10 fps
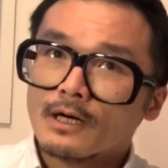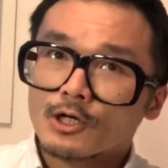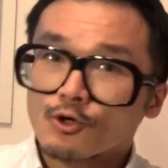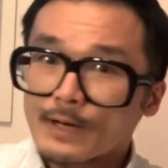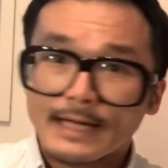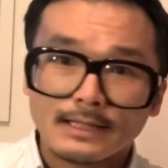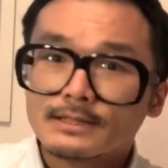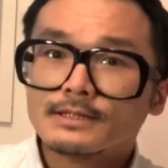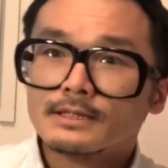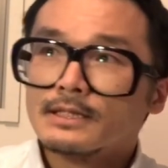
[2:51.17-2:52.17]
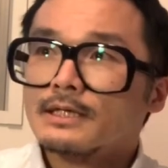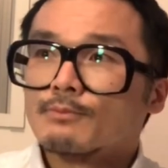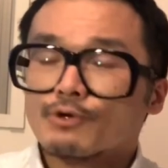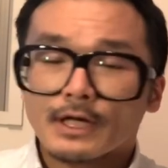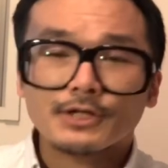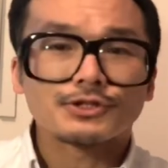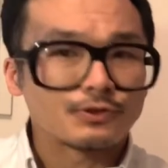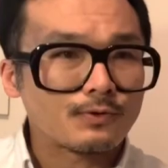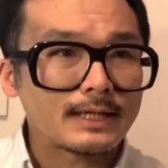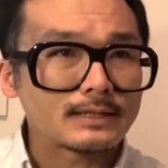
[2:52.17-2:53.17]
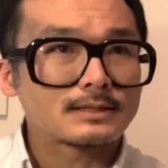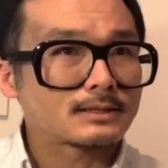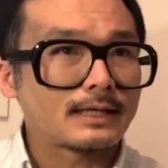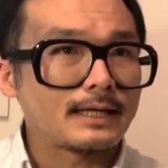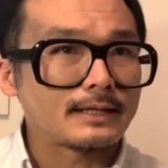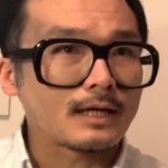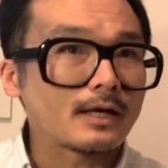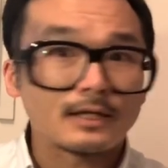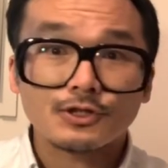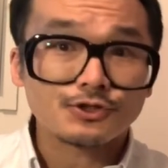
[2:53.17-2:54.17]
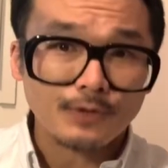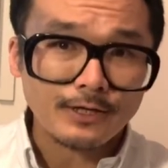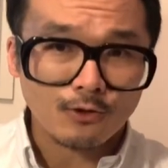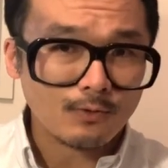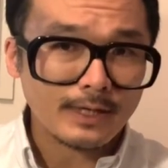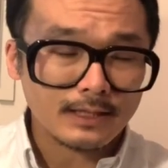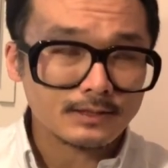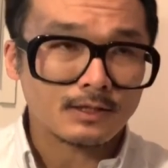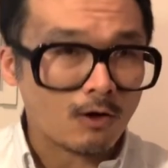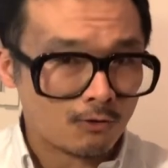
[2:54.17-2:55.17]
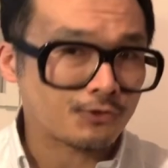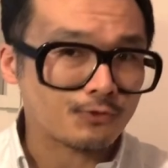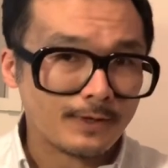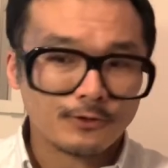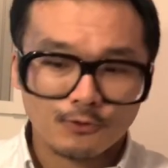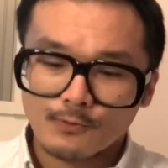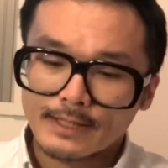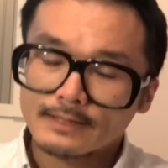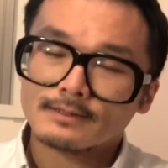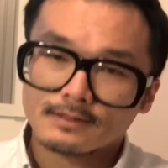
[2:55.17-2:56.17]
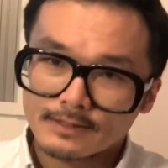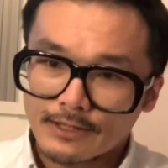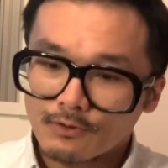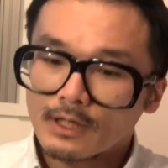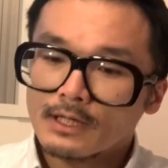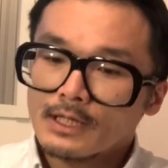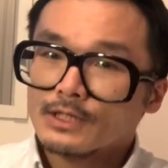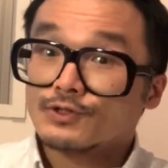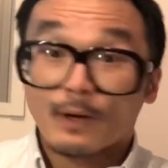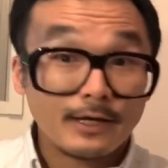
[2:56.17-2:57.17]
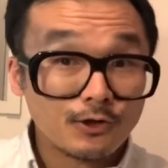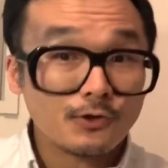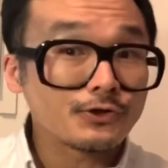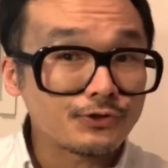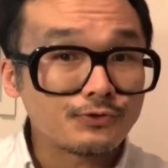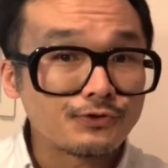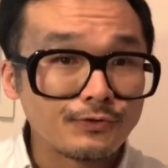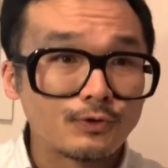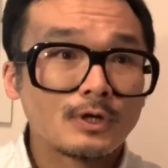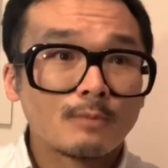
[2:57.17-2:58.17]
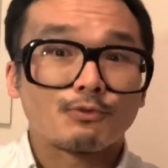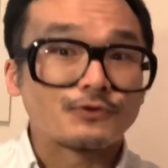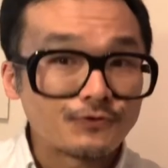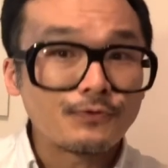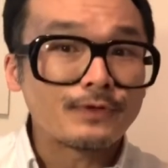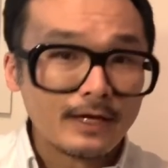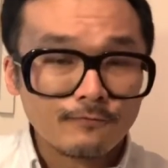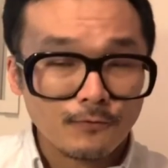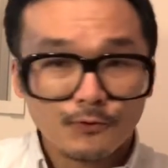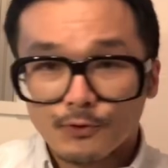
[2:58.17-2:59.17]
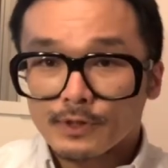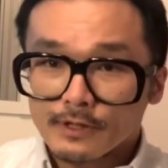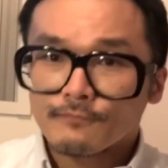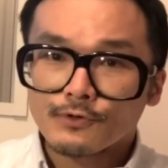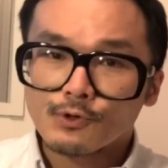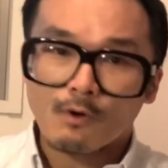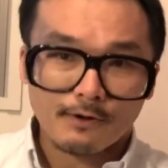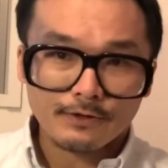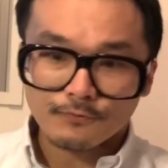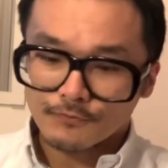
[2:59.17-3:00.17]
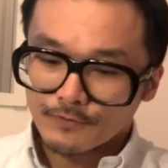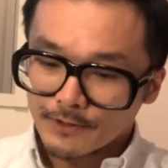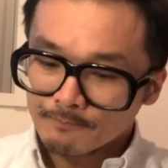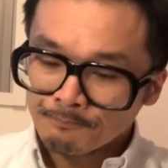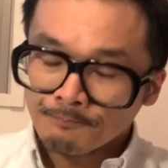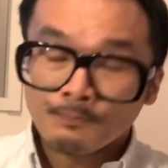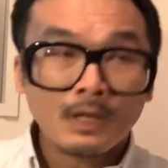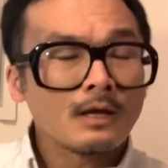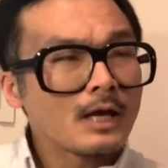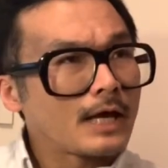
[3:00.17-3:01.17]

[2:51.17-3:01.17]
credits, production credits and illustrator credits and art director credits, etc. So I encourage you to pursue that further if you are interested. And